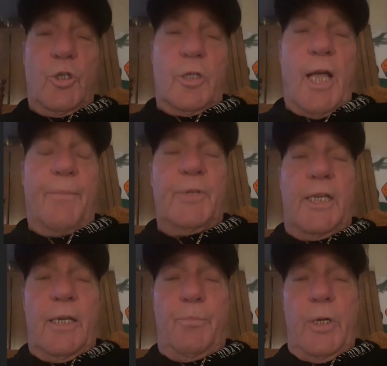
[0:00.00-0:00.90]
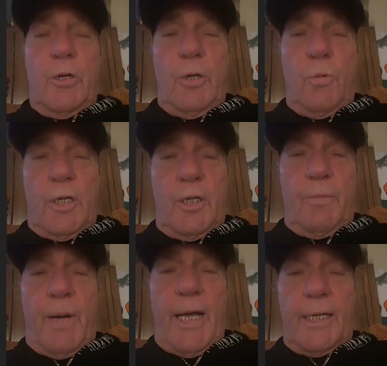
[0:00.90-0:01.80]
stopped to get beer, he wanted to
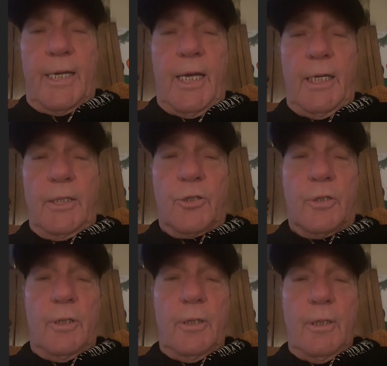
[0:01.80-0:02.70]
buy a case.